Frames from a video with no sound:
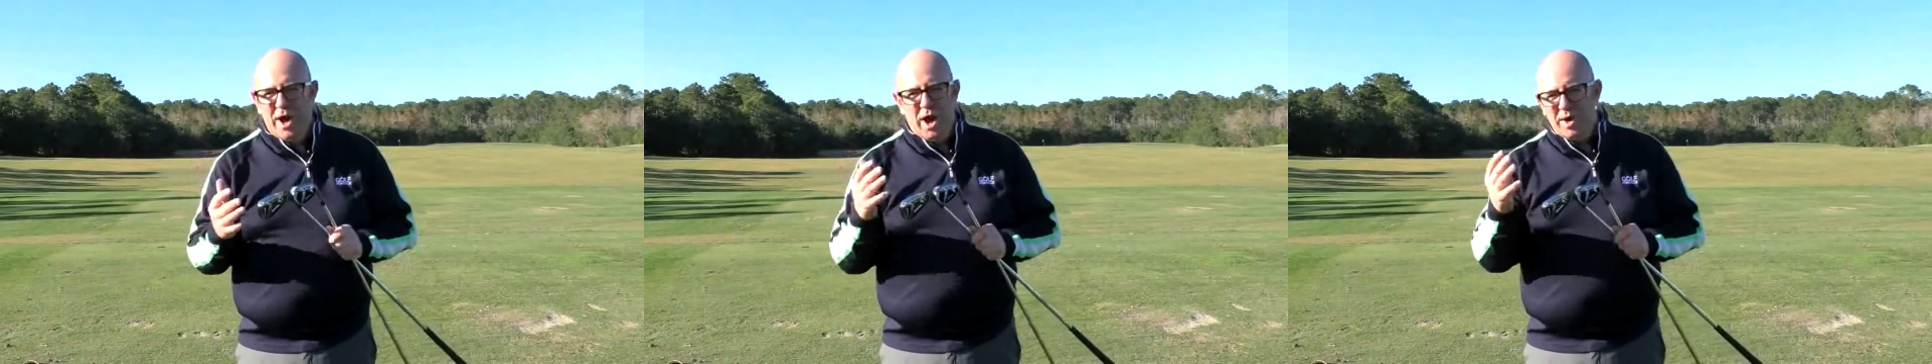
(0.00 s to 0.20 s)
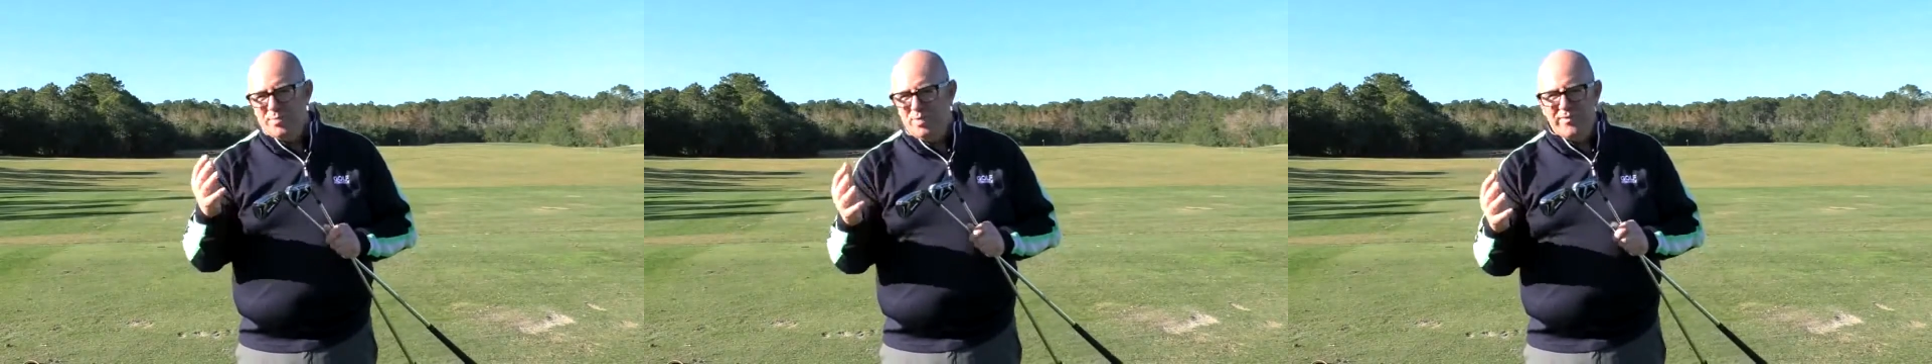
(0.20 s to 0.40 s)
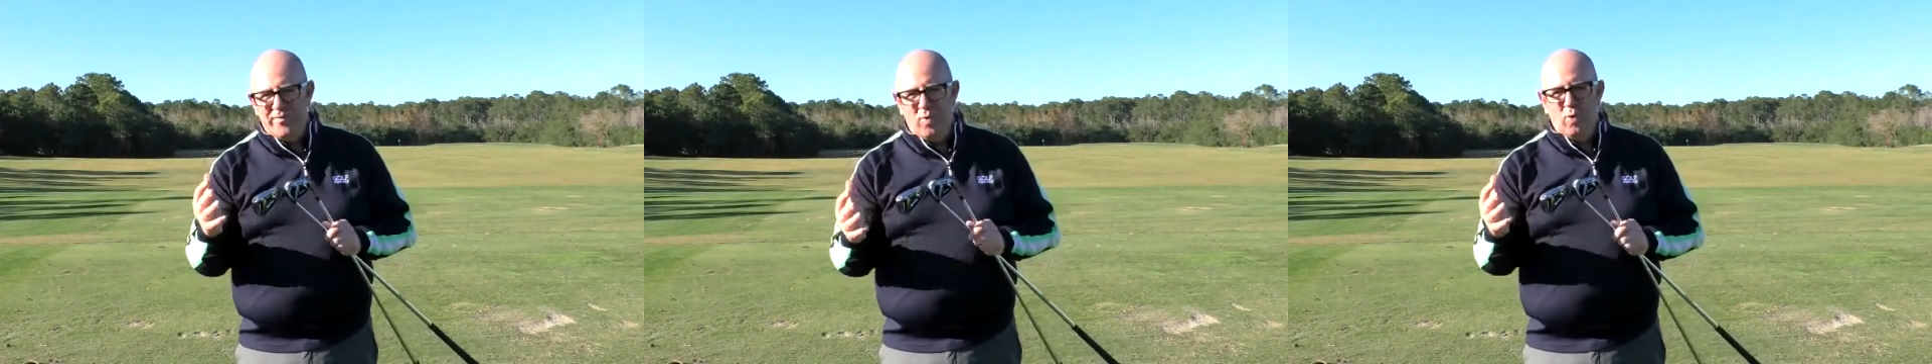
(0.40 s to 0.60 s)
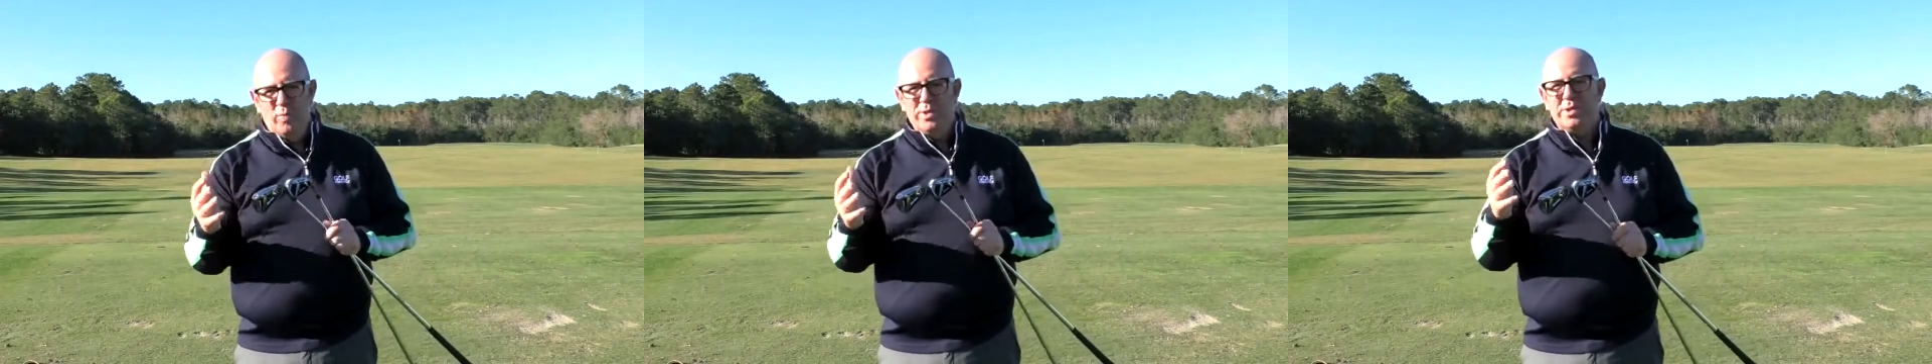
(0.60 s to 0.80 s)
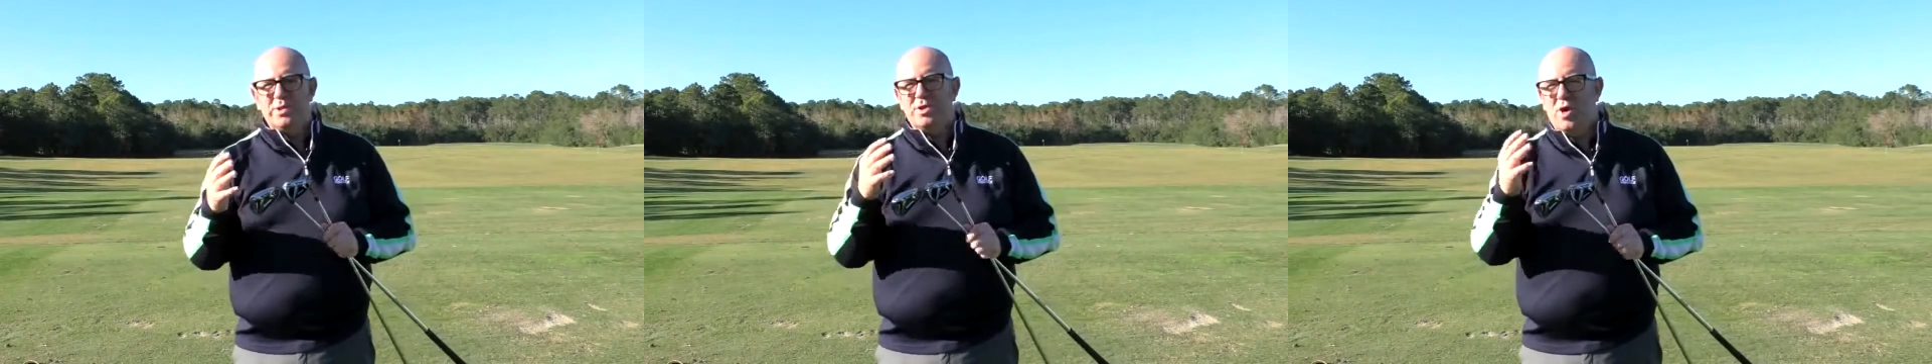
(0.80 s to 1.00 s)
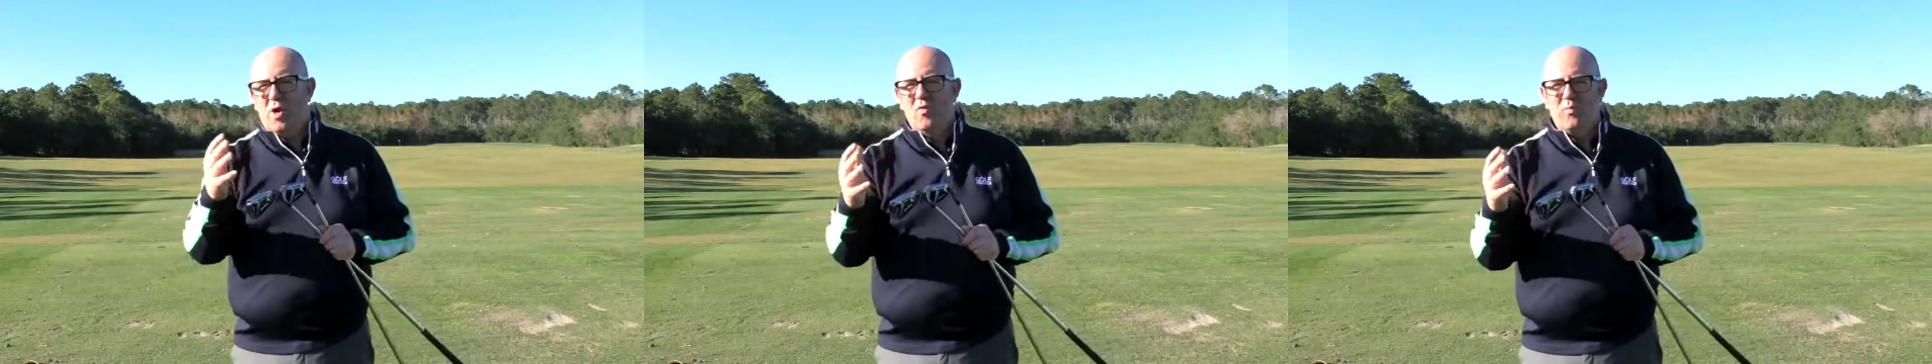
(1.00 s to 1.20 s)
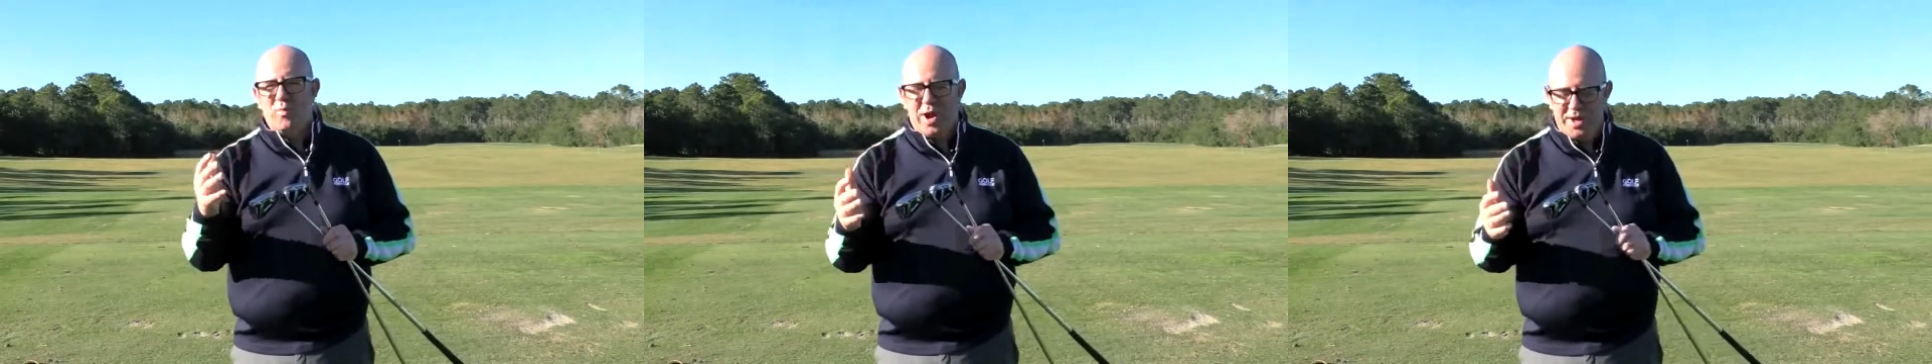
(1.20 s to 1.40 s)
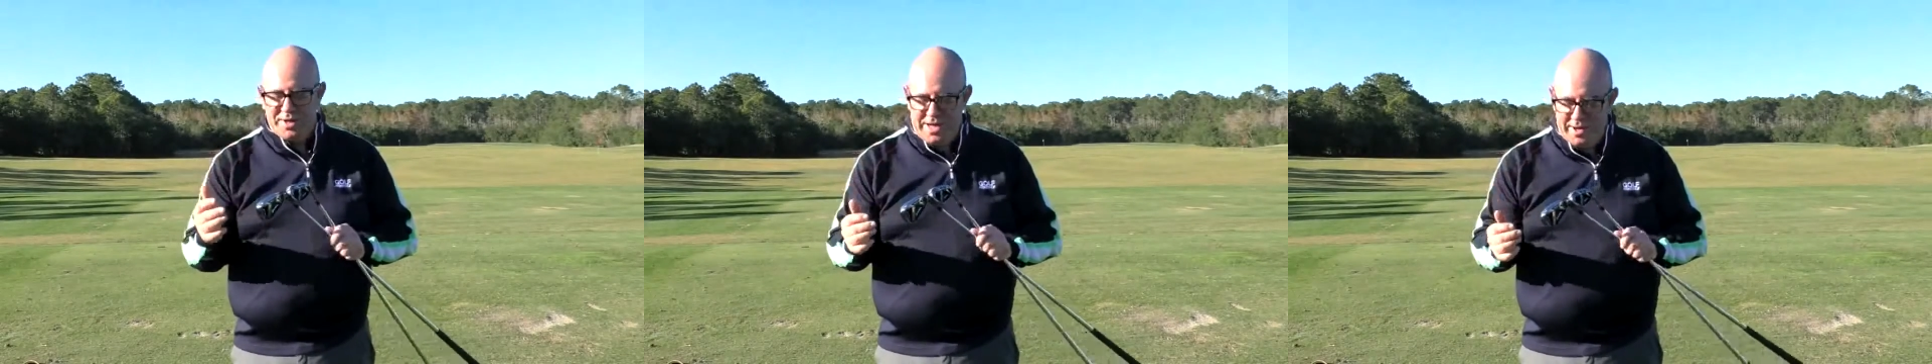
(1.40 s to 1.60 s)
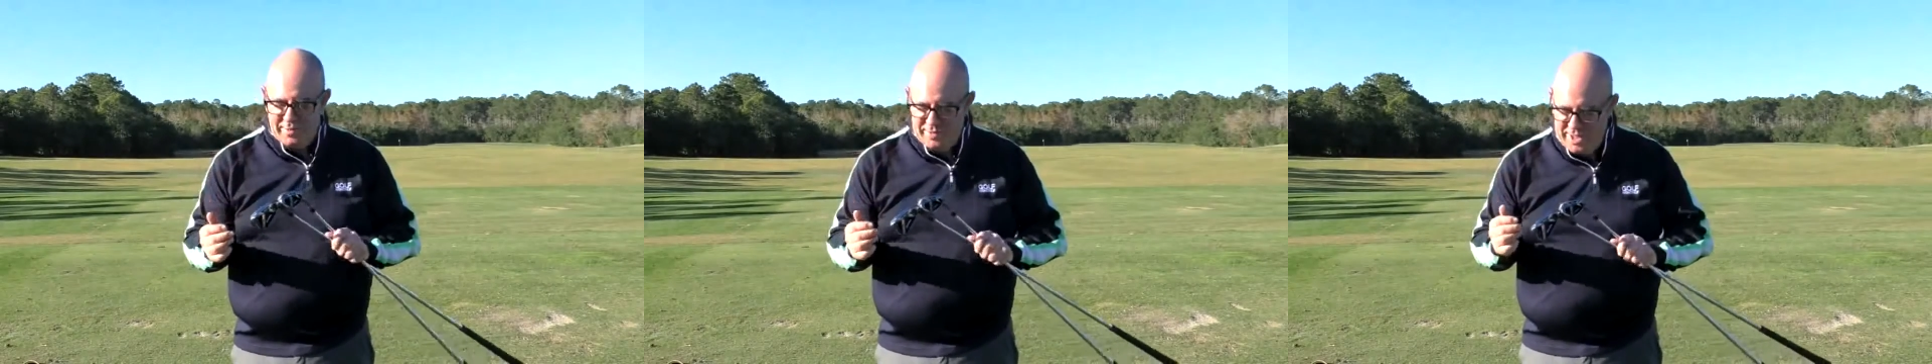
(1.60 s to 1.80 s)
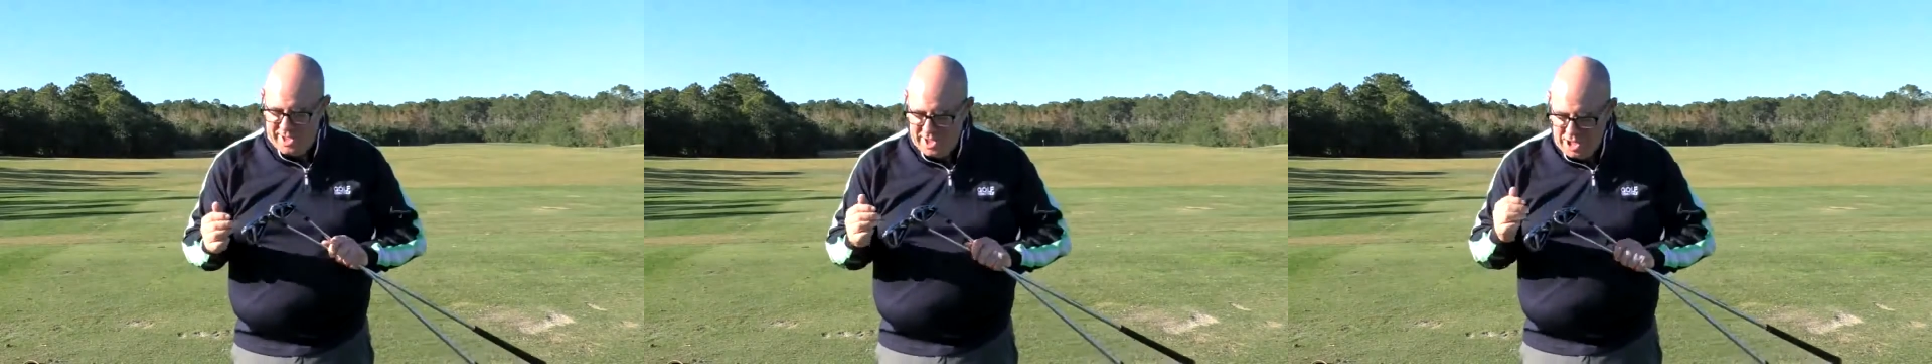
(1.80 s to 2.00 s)
high performance golf brand
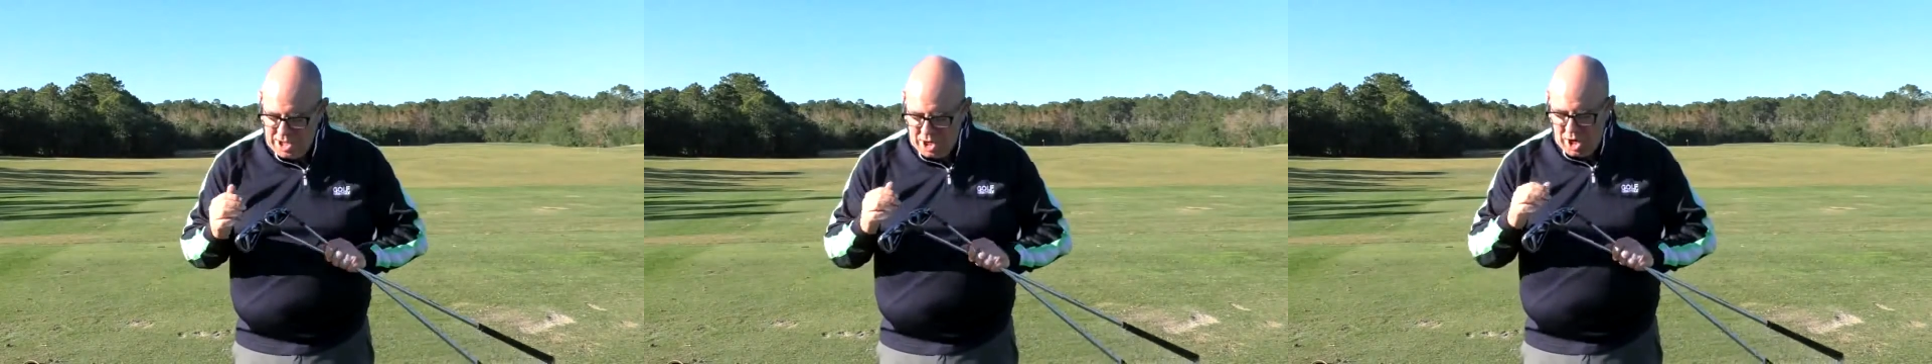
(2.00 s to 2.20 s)
out there.